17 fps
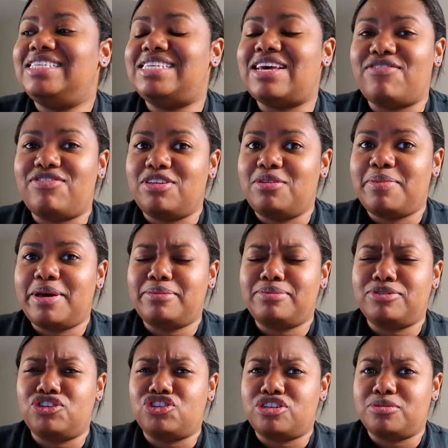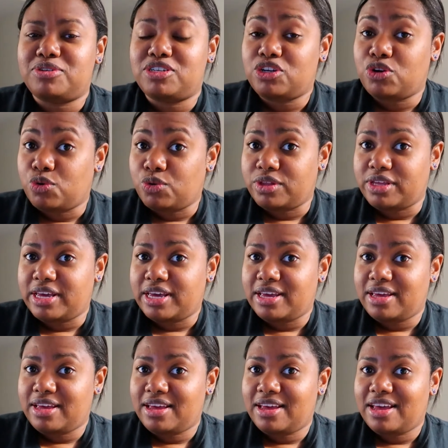definitely by prescription
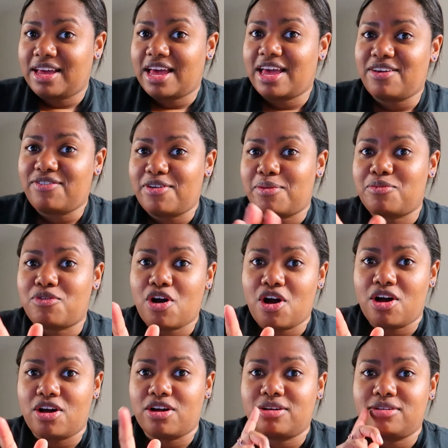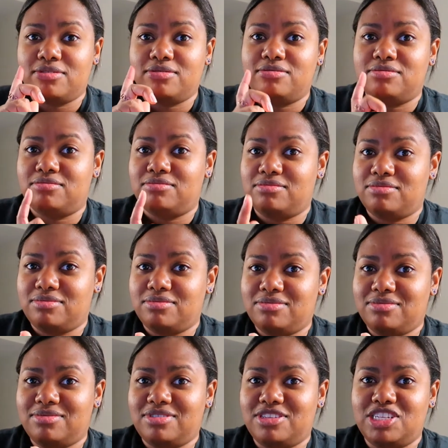only. If I'm wrong,
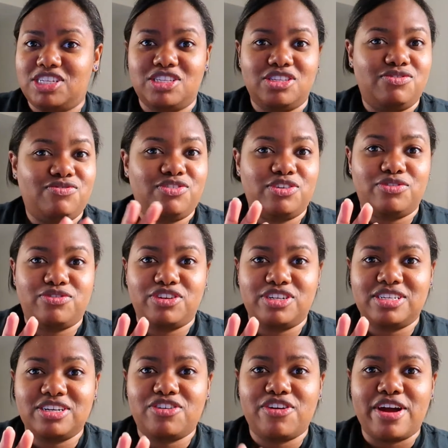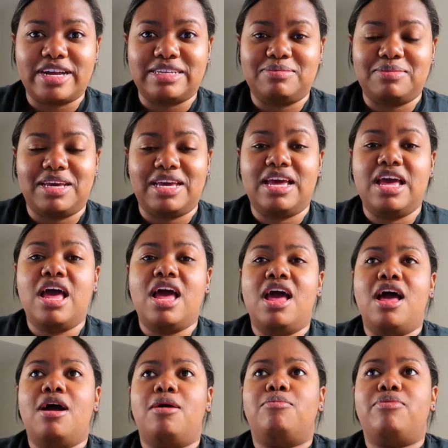feel free to correct me.
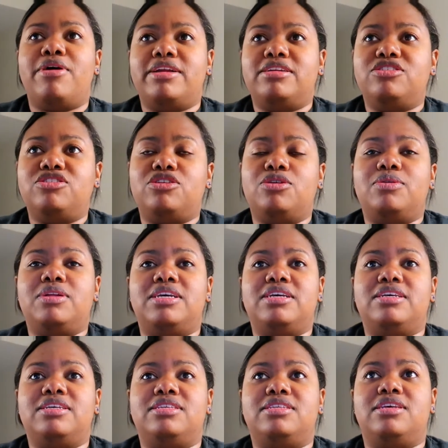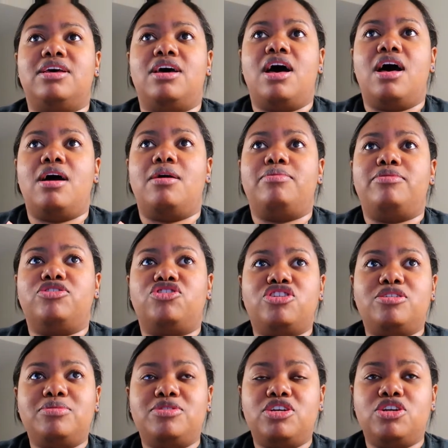Prednisone is uh,
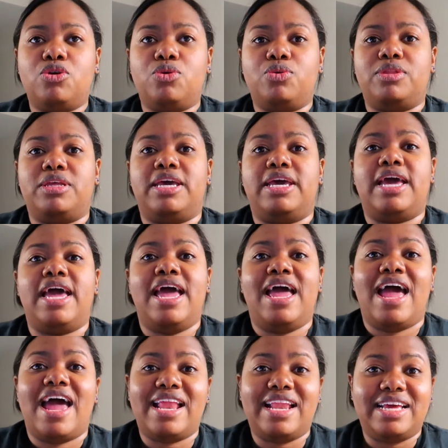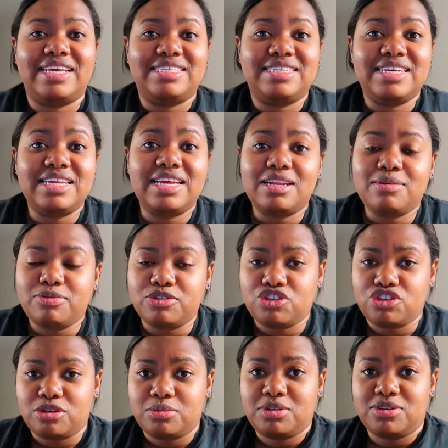prescription only, and I did get a
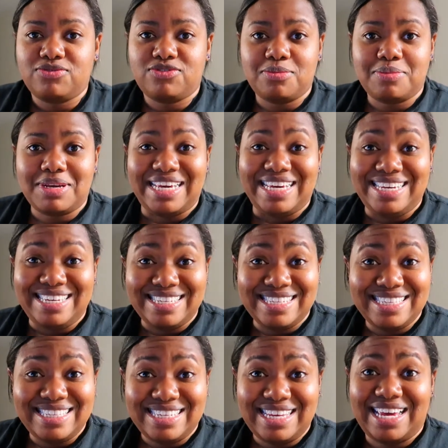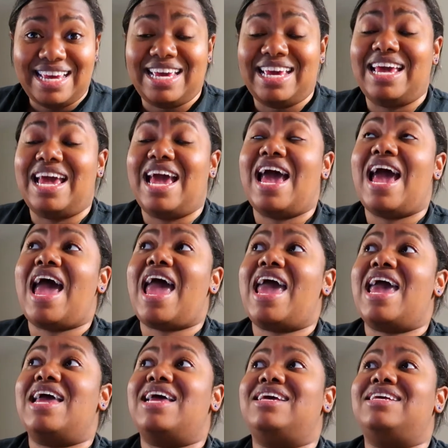prescription for my ENT,
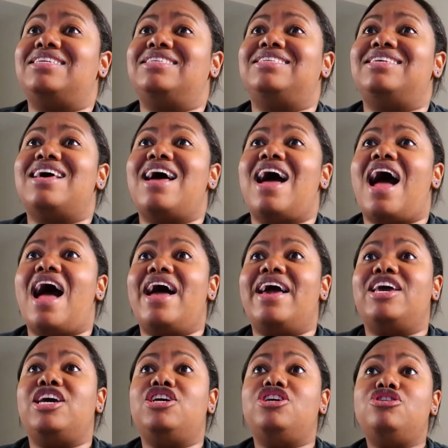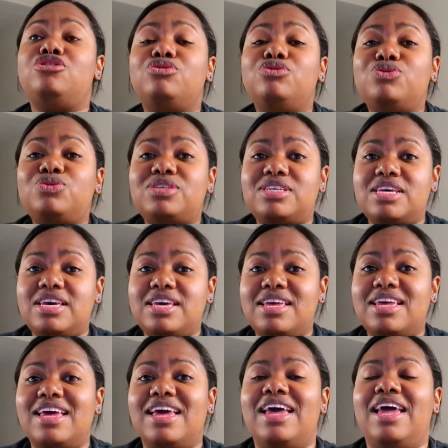and I use
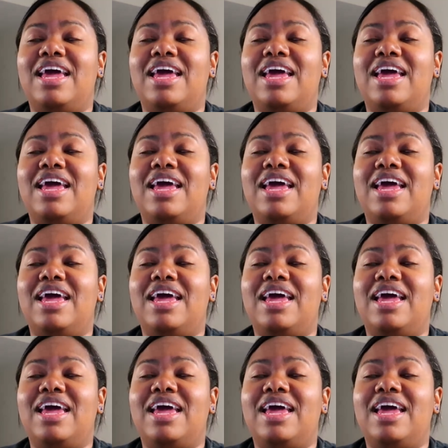it